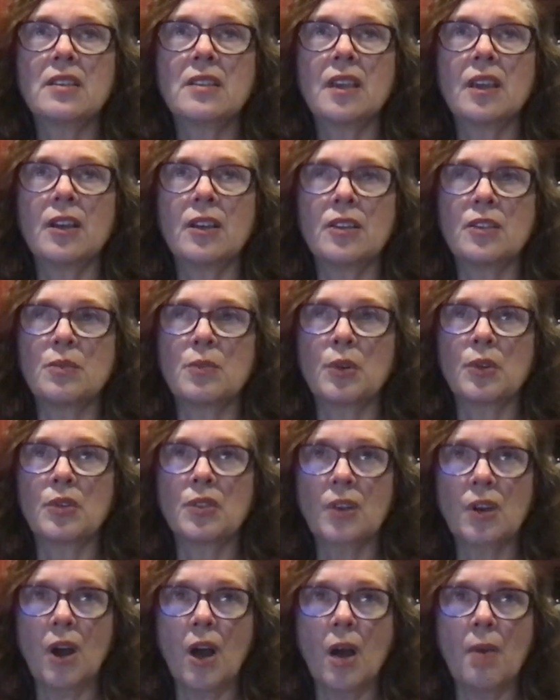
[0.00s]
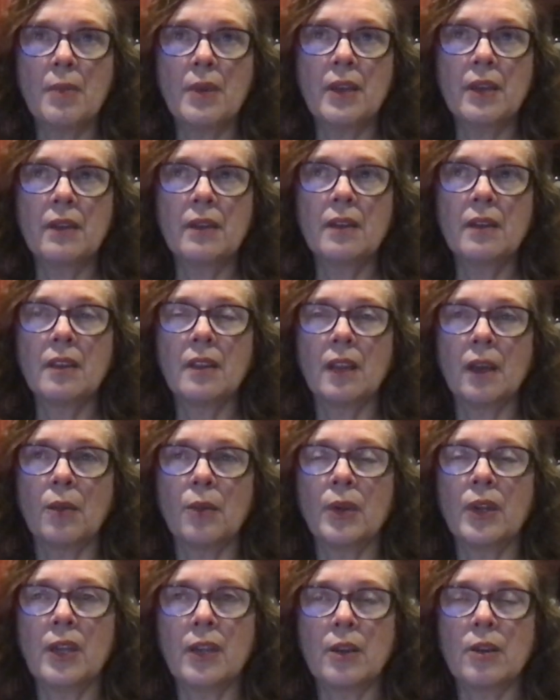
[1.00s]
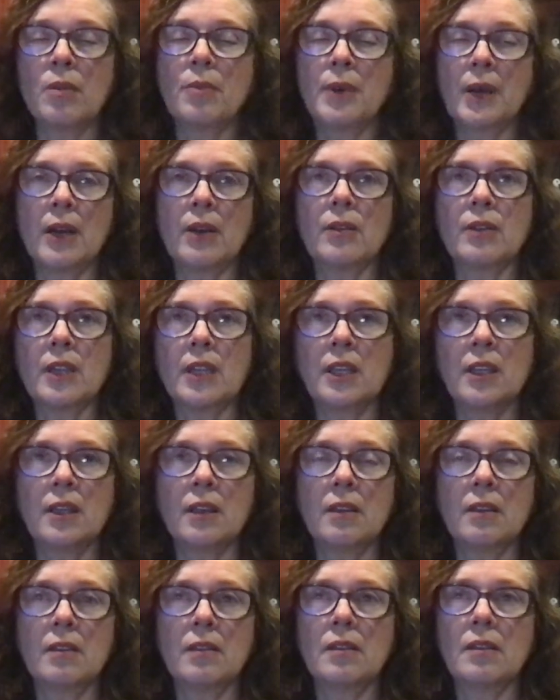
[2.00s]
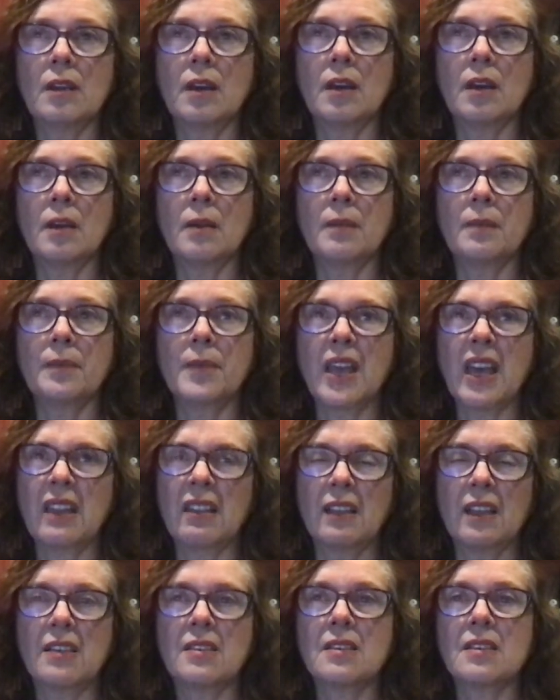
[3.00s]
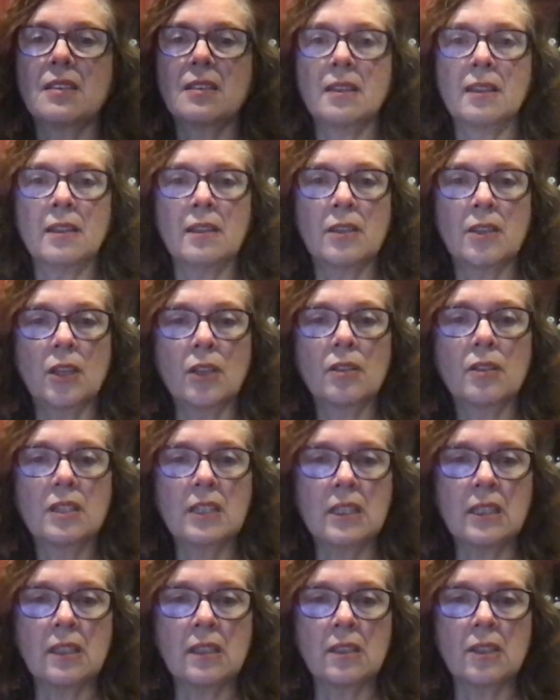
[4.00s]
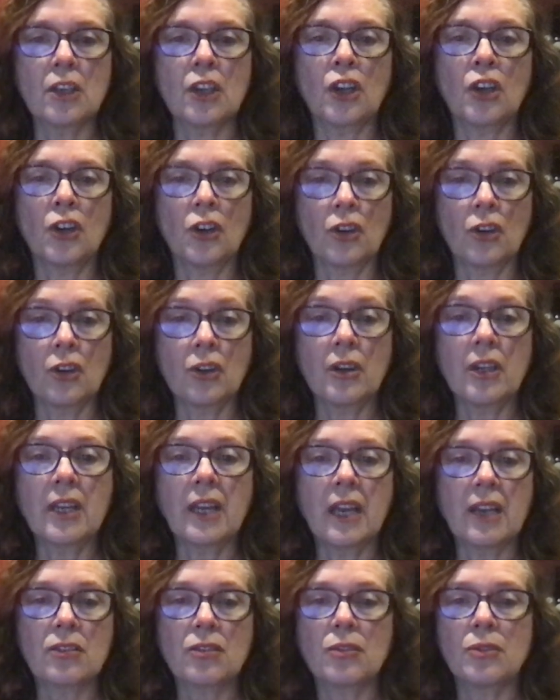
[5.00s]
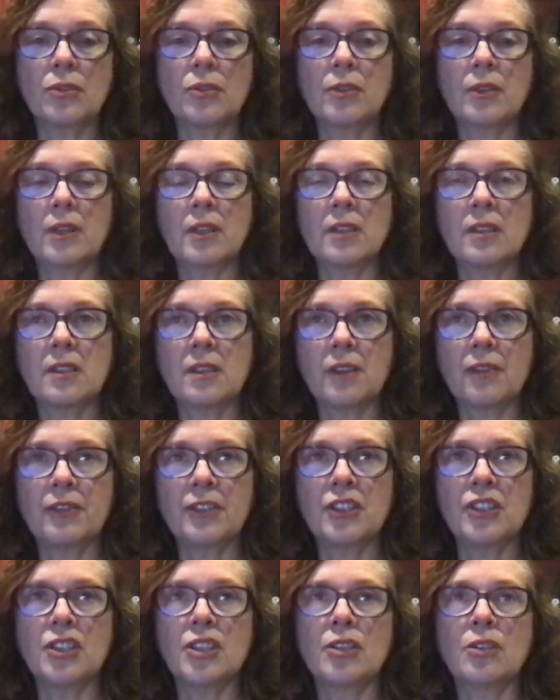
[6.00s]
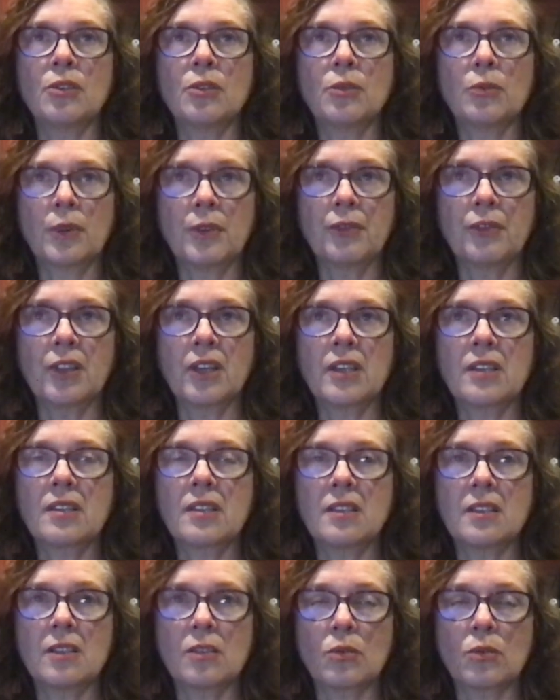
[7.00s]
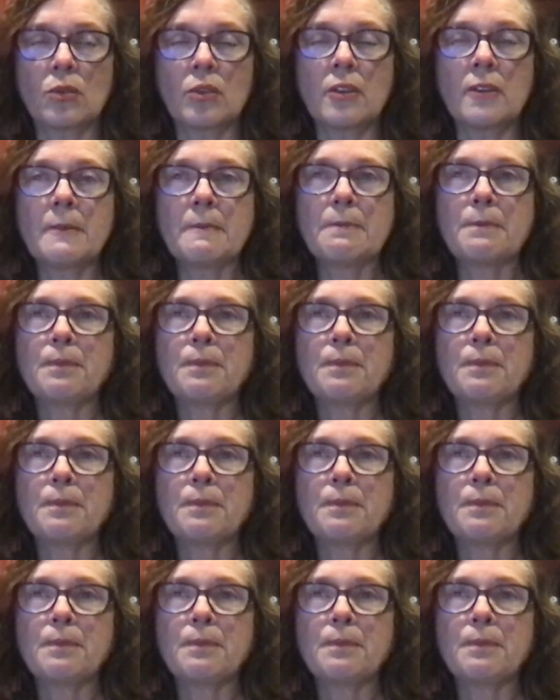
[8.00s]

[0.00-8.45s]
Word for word: that is most common that we hear about in um, adolescents and adults is GERD, gastroesophageal reflux disorder.